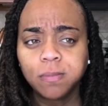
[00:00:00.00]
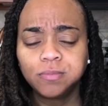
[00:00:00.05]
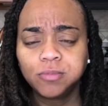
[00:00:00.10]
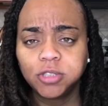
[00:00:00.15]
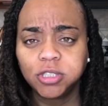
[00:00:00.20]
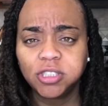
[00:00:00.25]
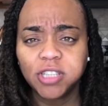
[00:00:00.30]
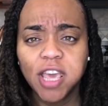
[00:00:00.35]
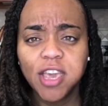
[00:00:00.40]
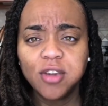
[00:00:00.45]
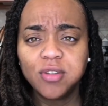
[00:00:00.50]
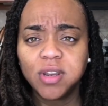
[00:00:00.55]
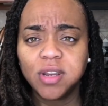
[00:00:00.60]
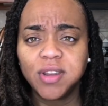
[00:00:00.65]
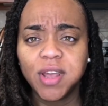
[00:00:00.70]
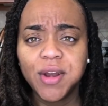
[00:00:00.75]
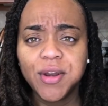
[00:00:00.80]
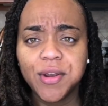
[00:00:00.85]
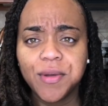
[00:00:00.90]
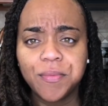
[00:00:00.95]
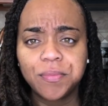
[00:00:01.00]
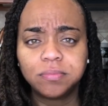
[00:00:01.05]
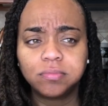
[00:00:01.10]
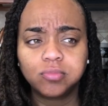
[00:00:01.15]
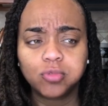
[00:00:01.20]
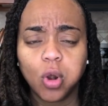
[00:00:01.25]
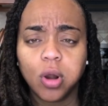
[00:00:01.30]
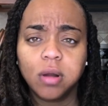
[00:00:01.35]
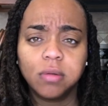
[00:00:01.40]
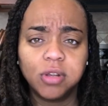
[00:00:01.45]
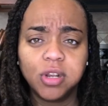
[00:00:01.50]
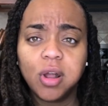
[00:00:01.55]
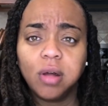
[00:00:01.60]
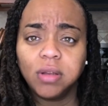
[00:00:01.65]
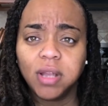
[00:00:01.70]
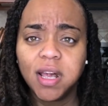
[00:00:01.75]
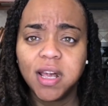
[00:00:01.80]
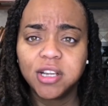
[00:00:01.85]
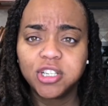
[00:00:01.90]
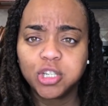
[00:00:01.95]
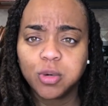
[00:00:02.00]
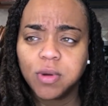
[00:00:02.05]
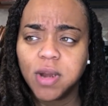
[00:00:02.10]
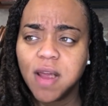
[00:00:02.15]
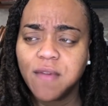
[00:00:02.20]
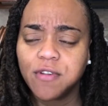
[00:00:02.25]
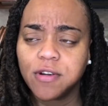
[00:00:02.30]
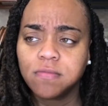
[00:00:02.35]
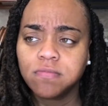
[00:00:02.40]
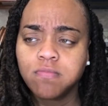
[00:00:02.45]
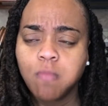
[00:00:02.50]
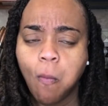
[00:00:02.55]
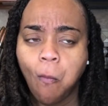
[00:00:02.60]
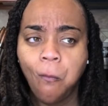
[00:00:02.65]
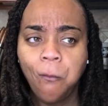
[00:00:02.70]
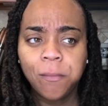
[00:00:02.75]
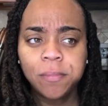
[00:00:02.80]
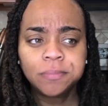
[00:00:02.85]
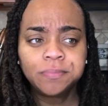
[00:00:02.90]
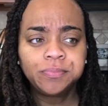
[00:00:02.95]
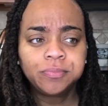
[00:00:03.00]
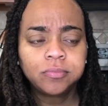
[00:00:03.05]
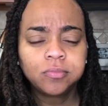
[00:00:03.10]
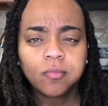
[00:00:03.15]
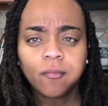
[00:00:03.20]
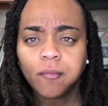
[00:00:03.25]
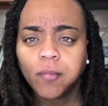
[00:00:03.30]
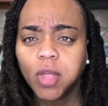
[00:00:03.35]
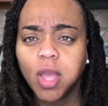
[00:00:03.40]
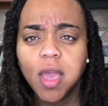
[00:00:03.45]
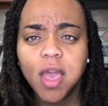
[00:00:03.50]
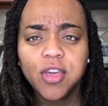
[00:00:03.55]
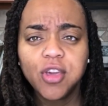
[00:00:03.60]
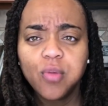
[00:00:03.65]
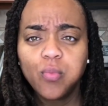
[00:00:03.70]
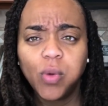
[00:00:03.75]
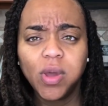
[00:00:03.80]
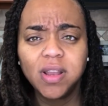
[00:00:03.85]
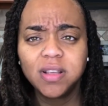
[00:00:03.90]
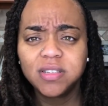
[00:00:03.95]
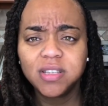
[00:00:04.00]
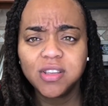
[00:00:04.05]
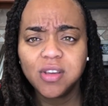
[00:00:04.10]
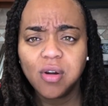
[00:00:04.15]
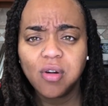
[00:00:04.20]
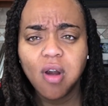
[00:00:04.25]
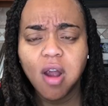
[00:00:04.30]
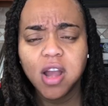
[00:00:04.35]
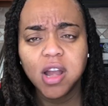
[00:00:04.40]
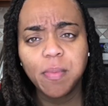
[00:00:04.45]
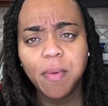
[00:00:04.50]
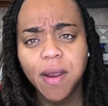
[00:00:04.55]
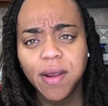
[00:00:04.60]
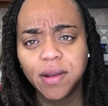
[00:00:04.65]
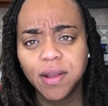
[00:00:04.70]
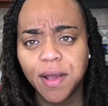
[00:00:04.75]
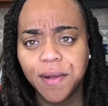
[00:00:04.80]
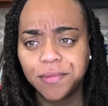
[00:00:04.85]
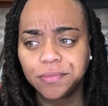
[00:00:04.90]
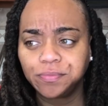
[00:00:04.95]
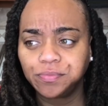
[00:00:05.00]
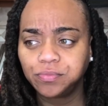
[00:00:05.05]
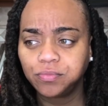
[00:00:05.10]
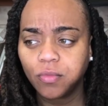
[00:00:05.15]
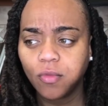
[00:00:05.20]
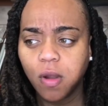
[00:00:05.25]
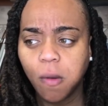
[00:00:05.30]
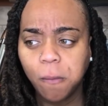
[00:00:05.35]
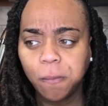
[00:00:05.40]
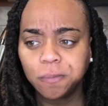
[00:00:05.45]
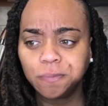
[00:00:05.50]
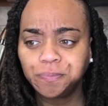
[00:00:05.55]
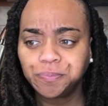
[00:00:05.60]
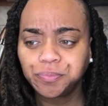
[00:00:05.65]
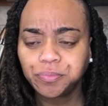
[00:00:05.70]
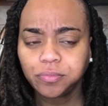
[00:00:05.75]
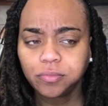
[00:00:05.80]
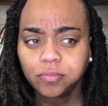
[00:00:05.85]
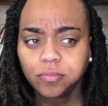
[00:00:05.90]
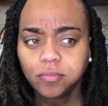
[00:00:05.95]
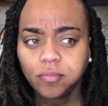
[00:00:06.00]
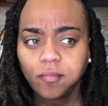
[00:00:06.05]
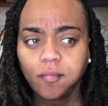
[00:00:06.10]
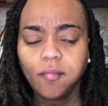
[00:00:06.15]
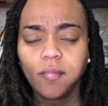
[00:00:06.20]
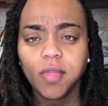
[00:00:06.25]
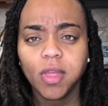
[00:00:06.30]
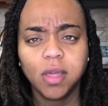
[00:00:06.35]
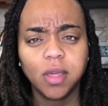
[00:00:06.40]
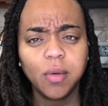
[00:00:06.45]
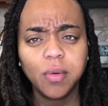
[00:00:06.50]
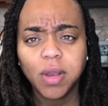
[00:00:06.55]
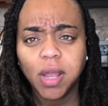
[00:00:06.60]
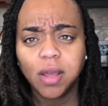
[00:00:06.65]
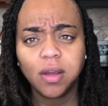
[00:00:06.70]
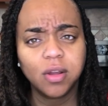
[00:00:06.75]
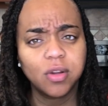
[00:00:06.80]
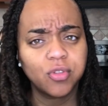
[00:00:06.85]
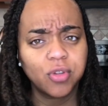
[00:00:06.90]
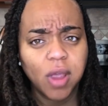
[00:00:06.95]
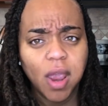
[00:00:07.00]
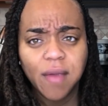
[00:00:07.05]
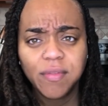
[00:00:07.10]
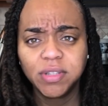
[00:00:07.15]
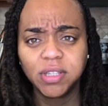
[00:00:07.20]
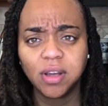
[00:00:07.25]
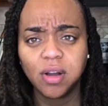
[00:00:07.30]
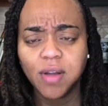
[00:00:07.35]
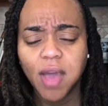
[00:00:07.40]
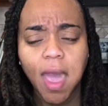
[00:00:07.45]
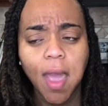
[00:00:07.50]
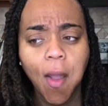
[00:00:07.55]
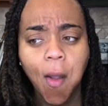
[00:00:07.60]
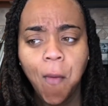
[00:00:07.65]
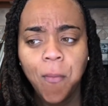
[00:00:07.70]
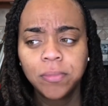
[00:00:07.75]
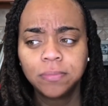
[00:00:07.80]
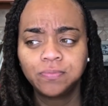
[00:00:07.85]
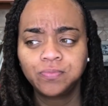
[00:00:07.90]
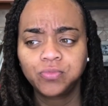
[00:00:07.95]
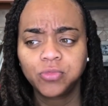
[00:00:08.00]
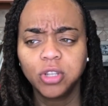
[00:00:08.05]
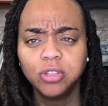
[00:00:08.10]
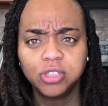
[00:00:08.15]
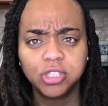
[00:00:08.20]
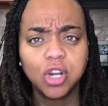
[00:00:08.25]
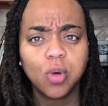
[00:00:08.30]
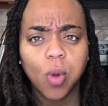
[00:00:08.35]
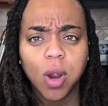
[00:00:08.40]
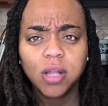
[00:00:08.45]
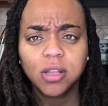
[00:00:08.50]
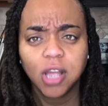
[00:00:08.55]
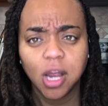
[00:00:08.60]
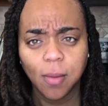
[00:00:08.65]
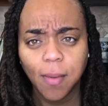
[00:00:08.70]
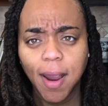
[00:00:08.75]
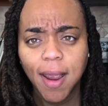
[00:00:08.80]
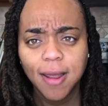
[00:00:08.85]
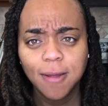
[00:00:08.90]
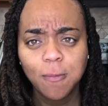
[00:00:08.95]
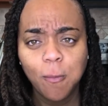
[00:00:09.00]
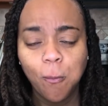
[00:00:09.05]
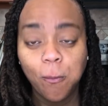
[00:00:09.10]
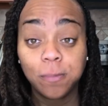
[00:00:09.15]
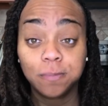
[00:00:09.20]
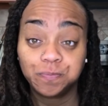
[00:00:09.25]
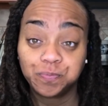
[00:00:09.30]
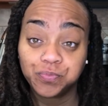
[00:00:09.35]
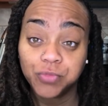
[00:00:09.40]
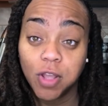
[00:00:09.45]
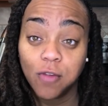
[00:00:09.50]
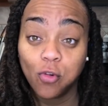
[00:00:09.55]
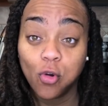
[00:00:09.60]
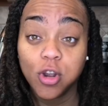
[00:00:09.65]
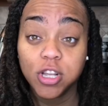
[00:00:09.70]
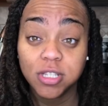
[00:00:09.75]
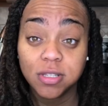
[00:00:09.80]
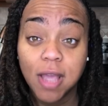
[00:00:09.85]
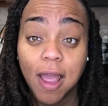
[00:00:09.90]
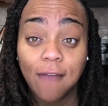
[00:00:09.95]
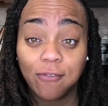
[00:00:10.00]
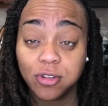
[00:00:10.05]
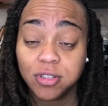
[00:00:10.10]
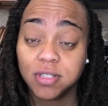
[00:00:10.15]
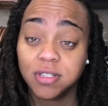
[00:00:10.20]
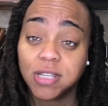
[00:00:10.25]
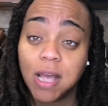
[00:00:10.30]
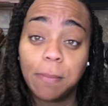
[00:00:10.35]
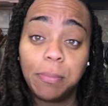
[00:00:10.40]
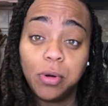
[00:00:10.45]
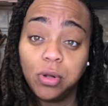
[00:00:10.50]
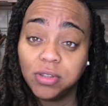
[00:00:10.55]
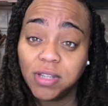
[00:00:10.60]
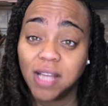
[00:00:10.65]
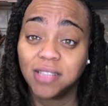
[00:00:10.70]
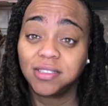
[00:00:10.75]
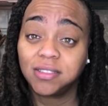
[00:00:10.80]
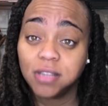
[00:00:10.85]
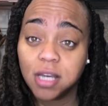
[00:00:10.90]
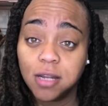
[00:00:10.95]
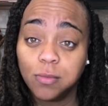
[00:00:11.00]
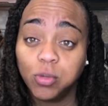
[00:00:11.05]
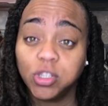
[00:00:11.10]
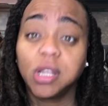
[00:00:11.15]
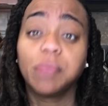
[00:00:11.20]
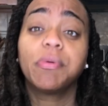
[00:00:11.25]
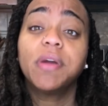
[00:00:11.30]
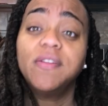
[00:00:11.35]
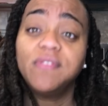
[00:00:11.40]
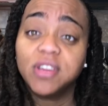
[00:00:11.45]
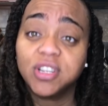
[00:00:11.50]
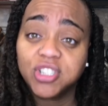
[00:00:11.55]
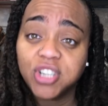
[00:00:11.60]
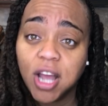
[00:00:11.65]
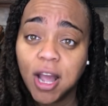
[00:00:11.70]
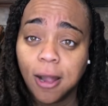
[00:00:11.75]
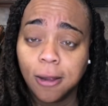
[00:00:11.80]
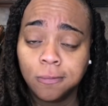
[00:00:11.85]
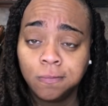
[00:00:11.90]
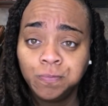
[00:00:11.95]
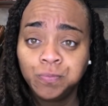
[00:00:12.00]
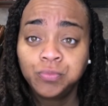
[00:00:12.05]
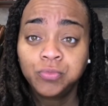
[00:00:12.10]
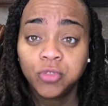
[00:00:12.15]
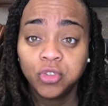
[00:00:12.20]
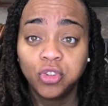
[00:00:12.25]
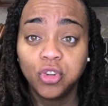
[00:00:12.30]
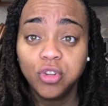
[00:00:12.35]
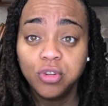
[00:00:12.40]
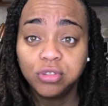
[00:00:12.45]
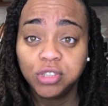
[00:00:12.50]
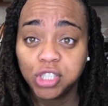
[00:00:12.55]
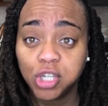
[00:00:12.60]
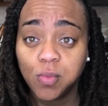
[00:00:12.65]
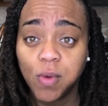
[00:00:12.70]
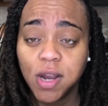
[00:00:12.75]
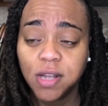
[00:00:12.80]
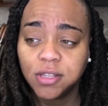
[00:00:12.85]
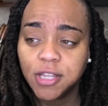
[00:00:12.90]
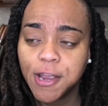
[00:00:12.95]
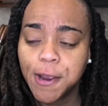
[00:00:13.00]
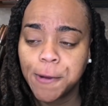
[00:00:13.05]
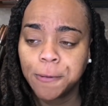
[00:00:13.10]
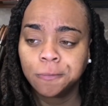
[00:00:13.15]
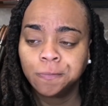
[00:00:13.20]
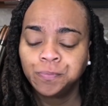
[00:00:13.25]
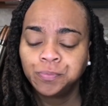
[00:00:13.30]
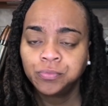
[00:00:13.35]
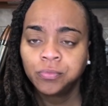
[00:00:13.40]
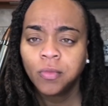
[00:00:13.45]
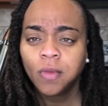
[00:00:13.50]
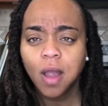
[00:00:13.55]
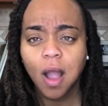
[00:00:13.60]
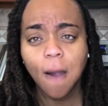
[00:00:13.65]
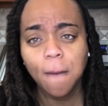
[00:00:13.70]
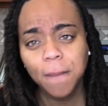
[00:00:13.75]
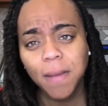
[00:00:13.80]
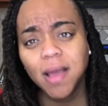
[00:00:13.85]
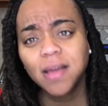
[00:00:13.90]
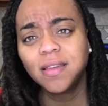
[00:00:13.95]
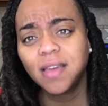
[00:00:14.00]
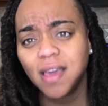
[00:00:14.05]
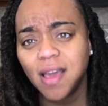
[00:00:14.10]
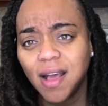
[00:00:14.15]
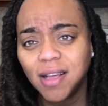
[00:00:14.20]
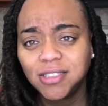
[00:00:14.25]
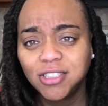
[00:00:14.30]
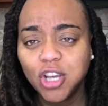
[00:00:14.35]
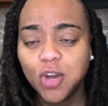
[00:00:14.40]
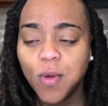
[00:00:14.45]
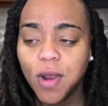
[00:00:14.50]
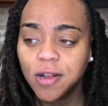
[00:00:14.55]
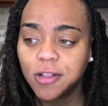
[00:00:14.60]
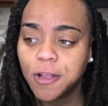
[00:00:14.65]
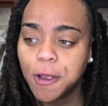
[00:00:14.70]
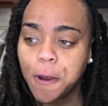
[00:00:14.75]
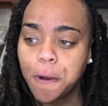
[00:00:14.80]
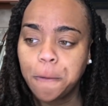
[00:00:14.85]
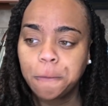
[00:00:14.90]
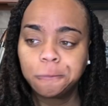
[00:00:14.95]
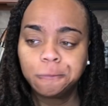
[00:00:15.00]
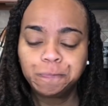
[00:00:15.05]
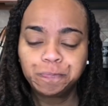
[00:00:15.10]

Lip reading: to take you to dinner or, you know, lunch or whatever. And we didn't see your car in the parking lot. And we're like, everything okay? You still work there, right? And of course, since I pulled that stunt with the previous job, do you still work there? I'm like, yeah, I still work there.